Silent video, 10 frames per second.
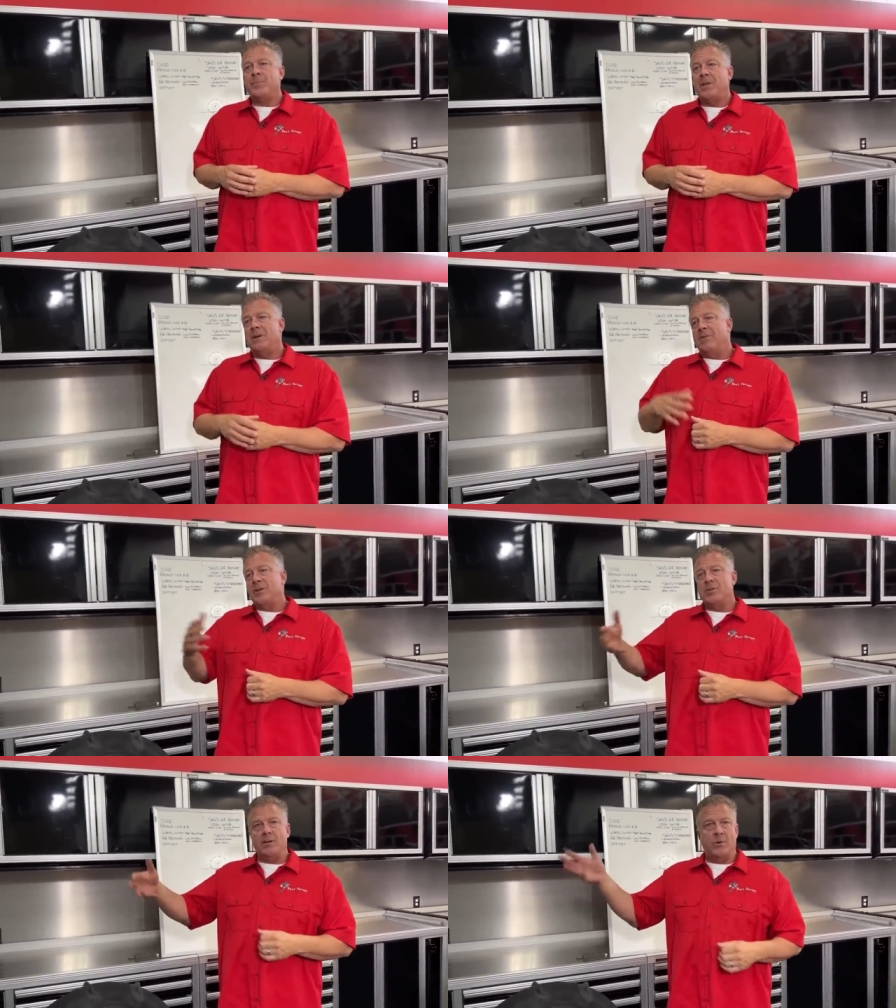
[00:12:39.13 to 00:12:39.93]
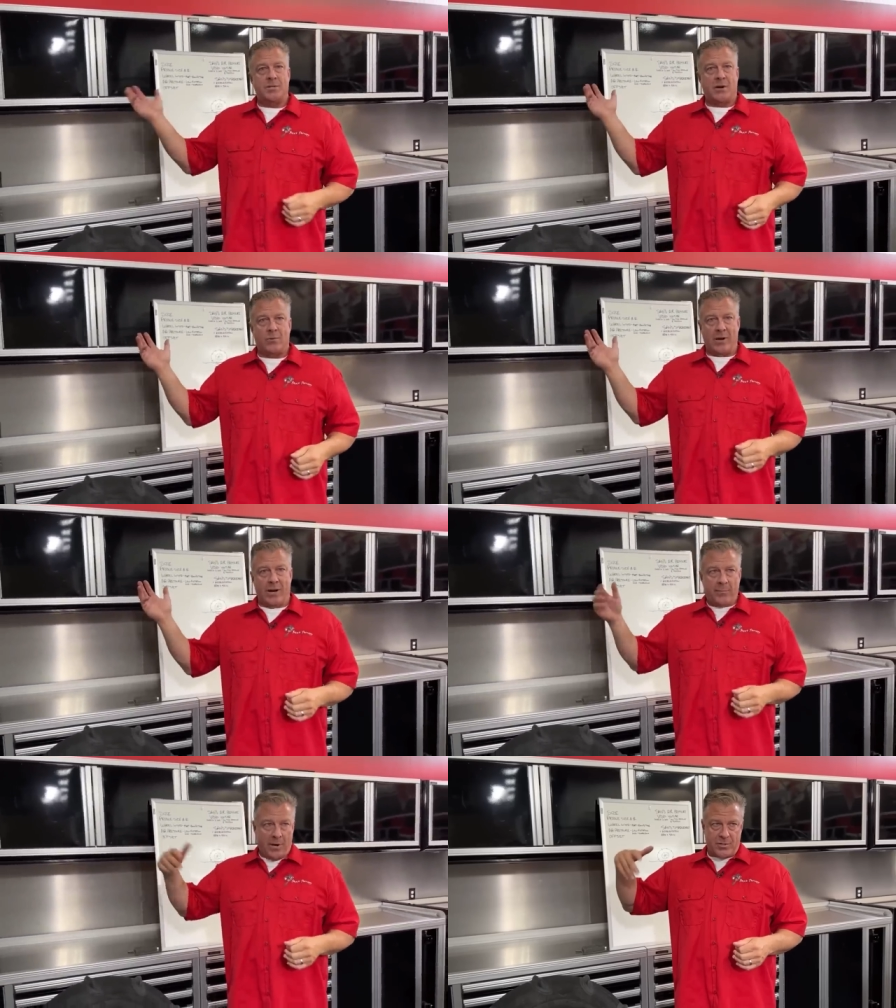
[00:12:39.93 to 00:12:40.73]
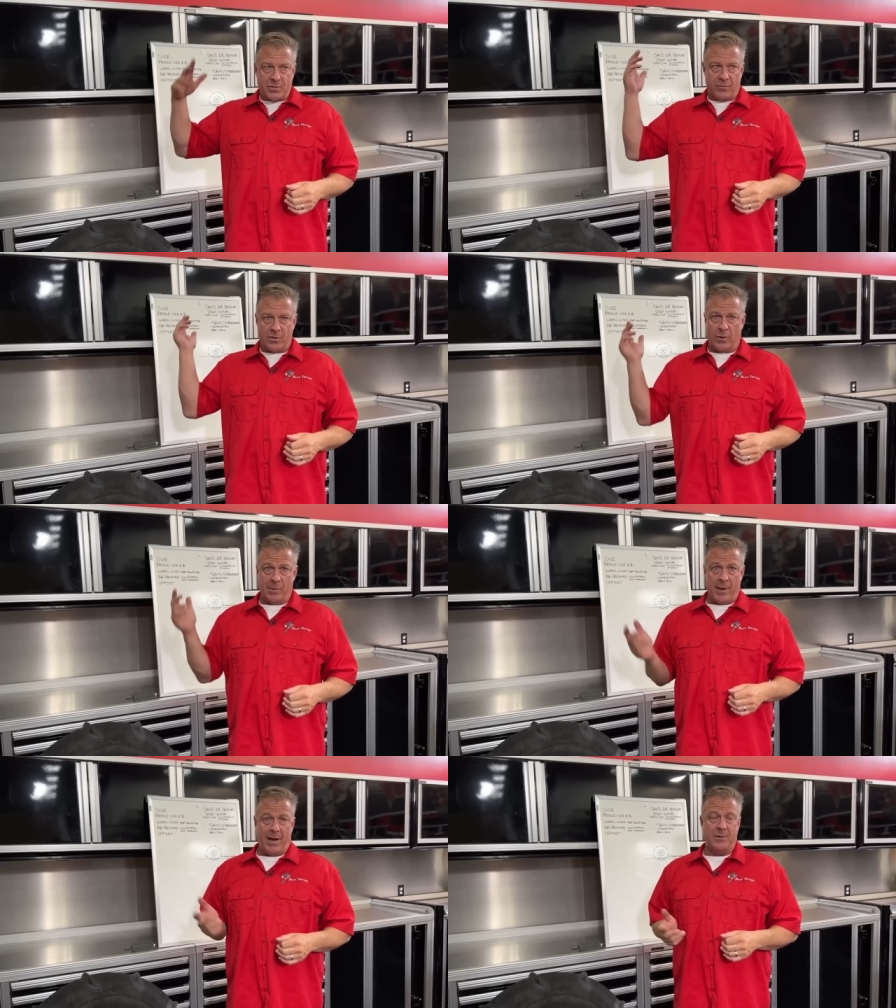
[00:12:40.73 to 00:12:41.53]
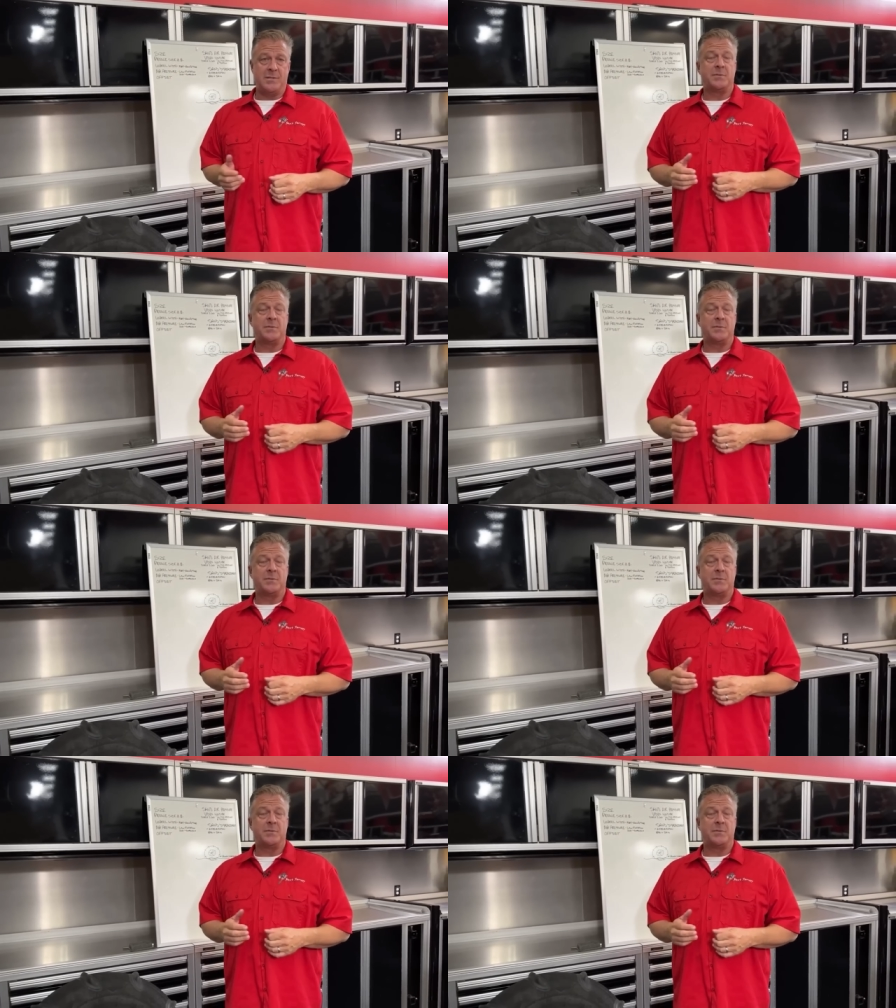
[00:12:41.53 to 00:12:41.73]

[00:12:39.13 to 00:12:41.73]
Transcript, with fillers: And then eventually when you start running air pressures over 20 pounds,